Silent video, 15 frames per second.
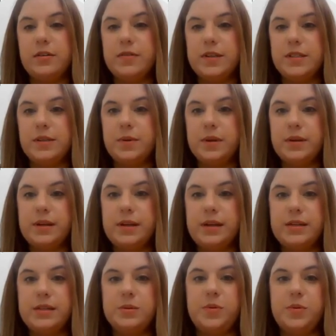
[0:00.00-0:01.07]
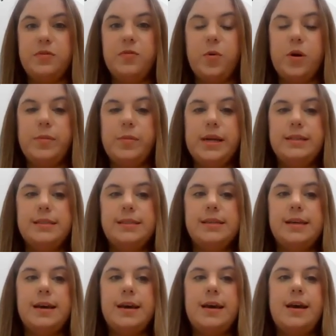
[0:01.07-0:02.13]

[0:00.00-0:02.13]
our visibility into performance.